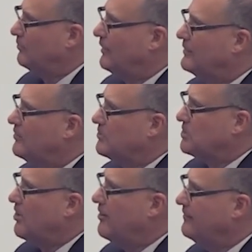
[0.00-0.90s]
of what
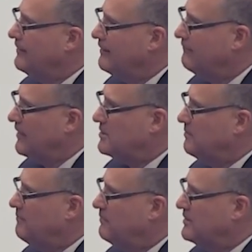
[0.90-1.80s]
goes on in the
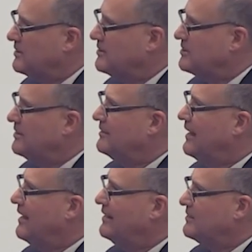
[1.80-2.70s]
investment business
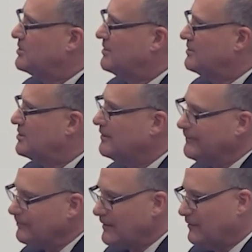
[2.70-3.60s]
today is this
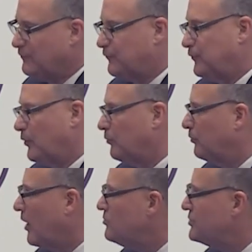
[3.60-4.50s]

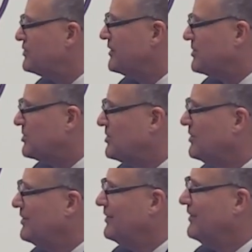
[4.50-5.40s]
ferocious